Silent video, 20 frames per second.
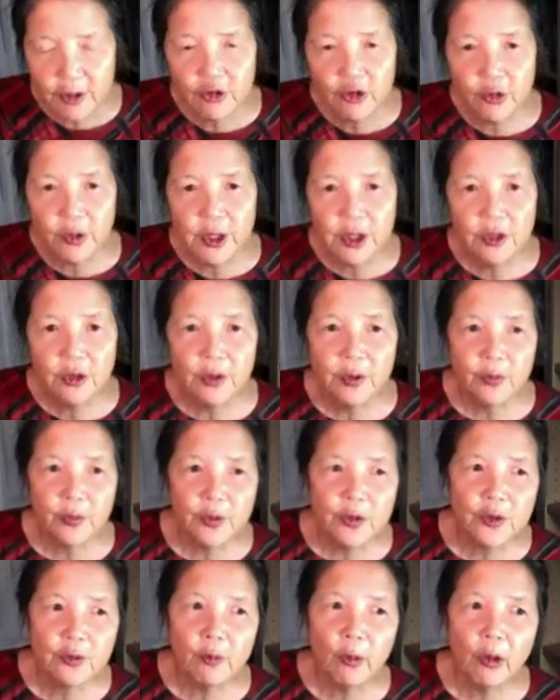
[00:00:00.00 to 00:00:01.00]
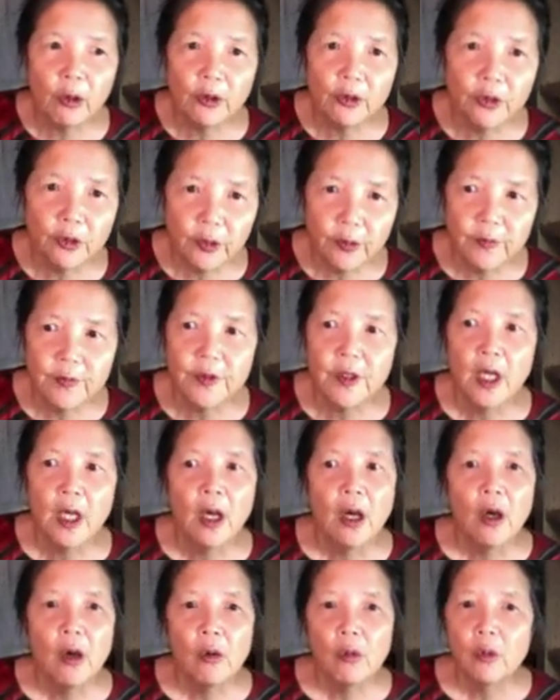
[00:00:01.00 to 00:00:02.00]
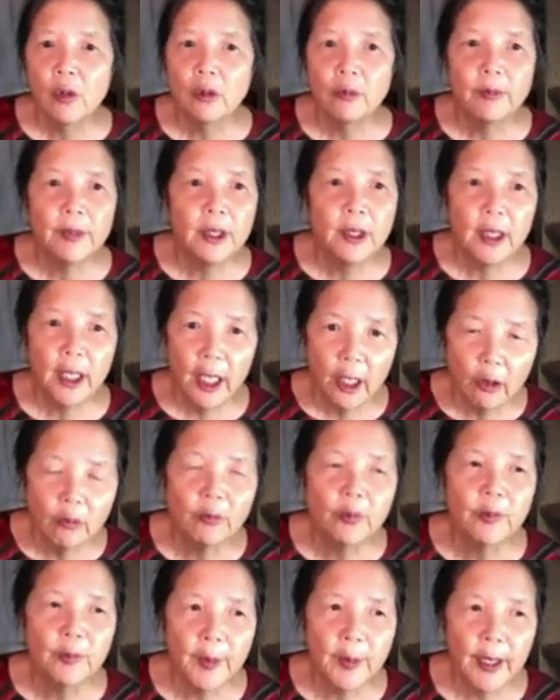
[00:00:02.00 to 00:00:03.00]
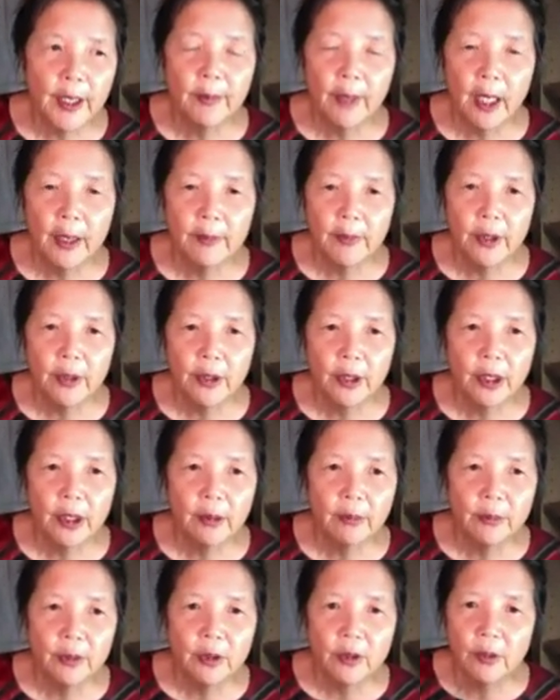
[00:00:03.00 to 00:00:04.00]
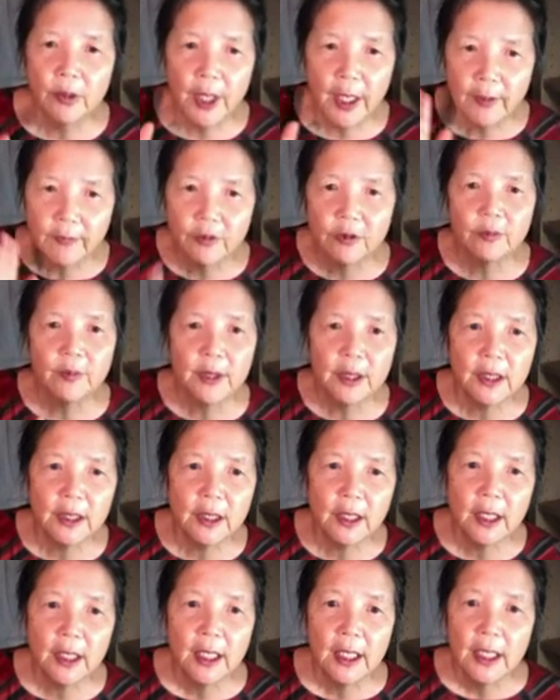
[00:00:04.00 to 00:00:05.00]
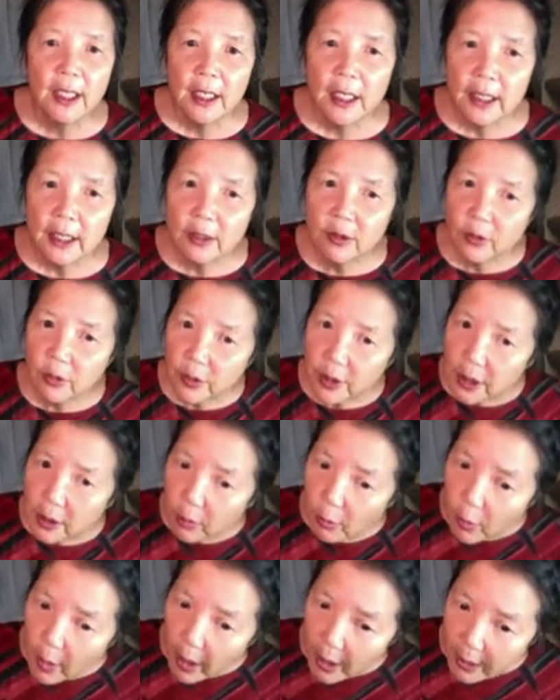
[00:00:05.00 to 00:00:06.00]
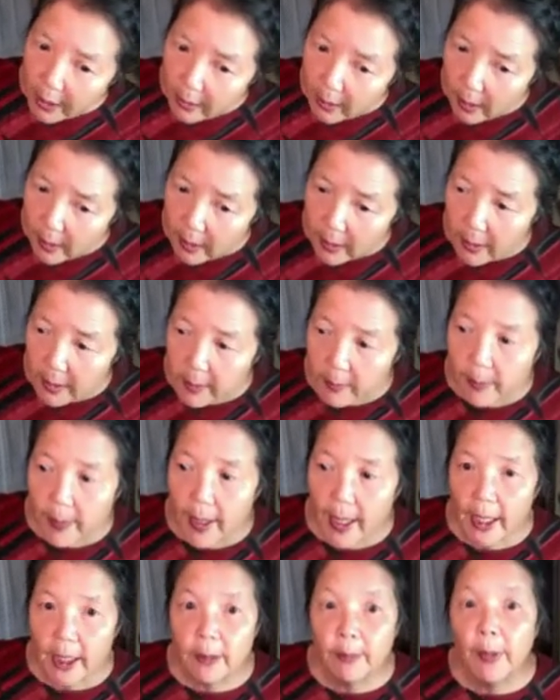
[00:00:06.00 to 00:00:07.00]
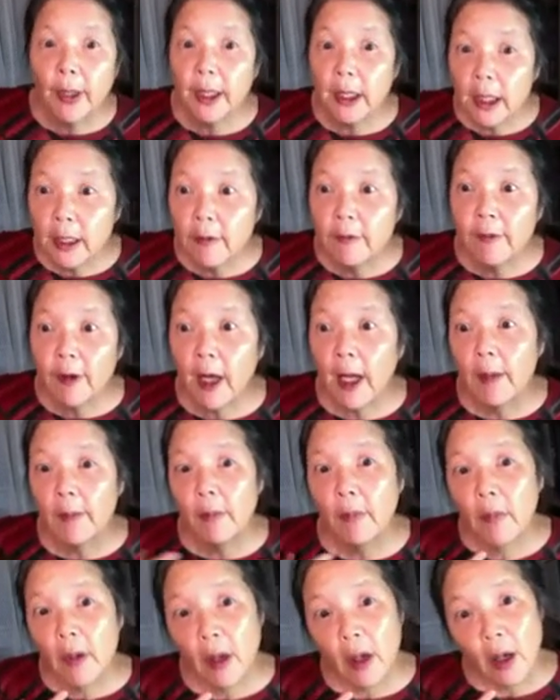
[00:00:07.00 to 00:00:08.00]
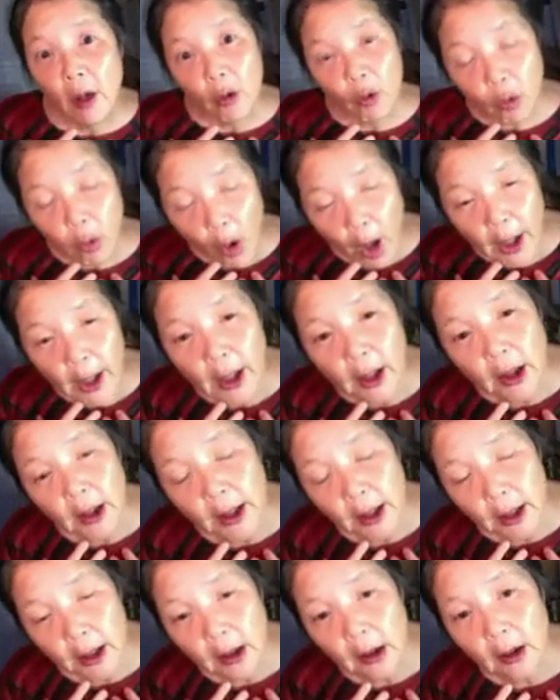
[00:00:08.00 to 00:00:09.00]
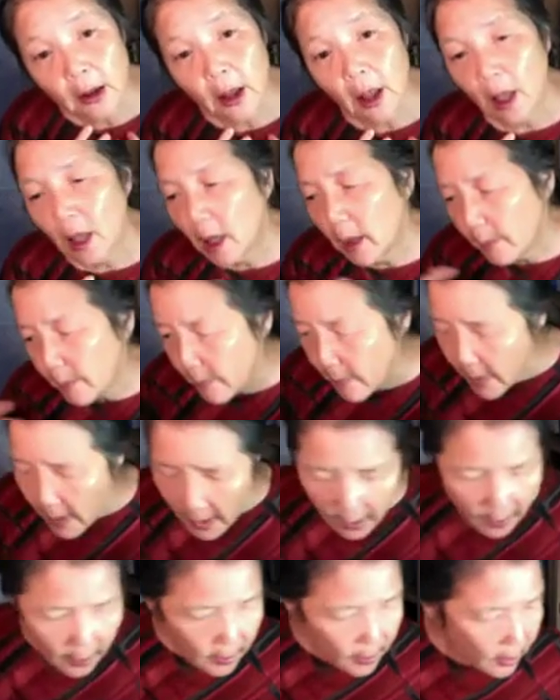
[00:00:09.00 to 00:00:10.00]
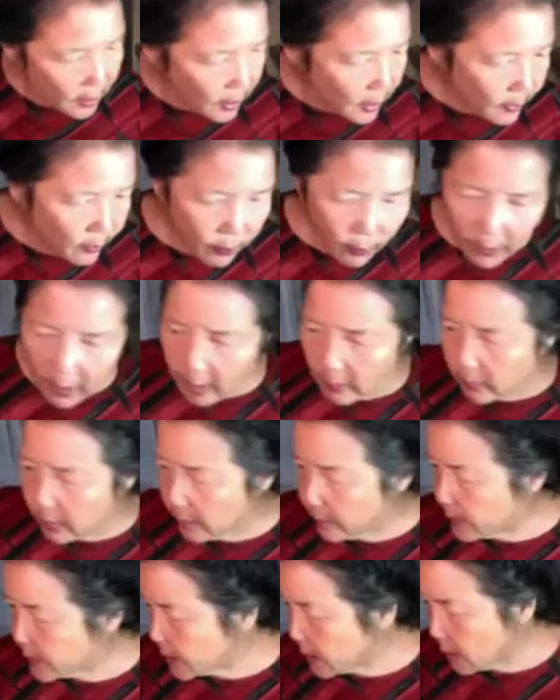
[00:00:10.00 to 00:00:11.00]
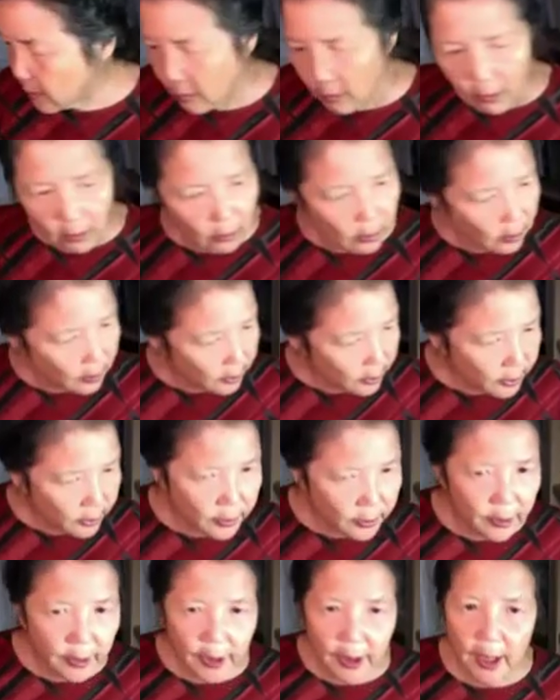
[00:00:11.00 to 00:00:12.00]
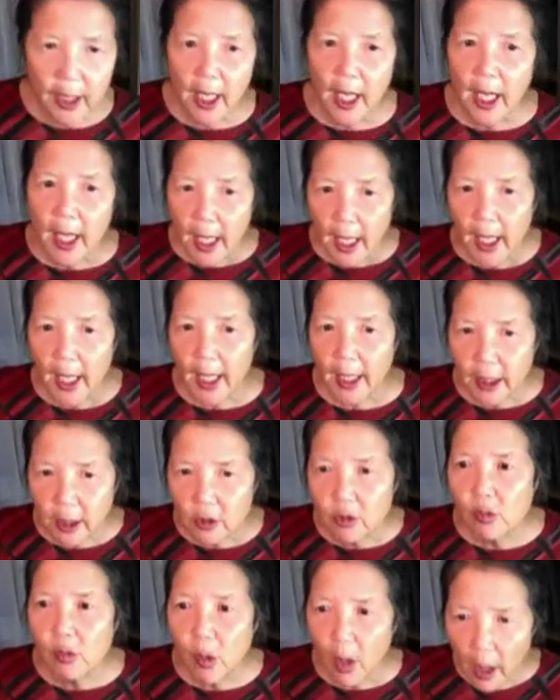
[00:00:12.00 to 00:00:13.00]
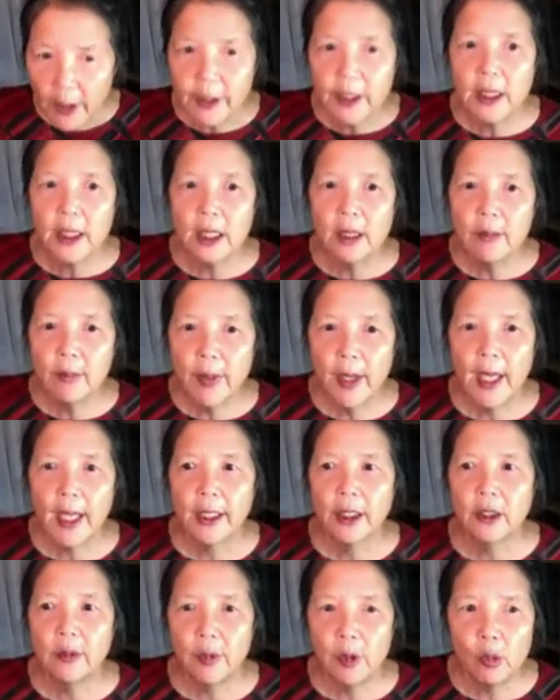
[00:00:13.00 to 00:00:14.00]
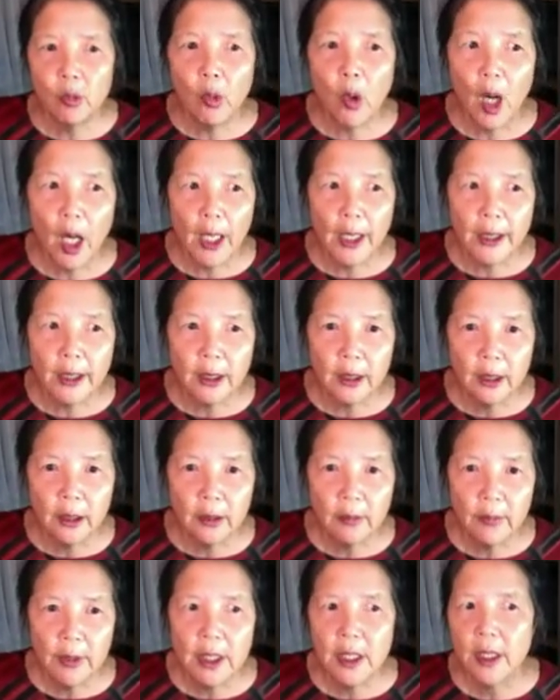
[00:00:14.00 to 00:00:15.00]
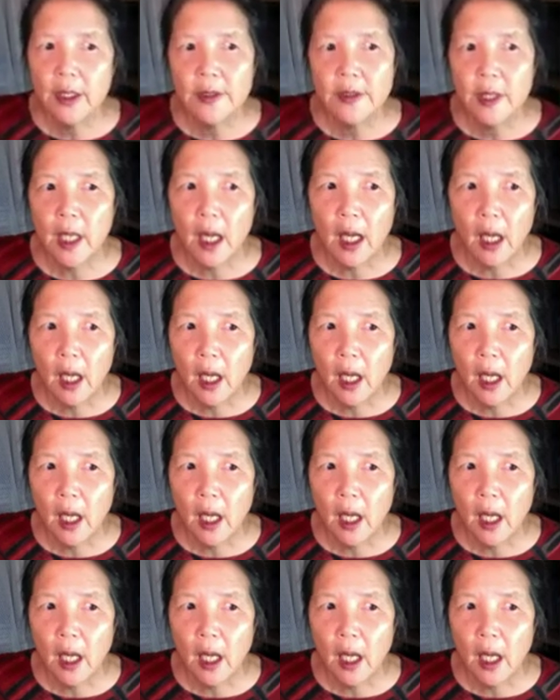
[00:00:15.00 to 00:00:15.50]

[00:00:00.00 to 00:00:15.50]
injury to those small nerves will be helped by hypericum. You don't have to be, you don't need a wide impact. But if I'm chronically ill, many problems are all occurring, and you want the impact to be wide because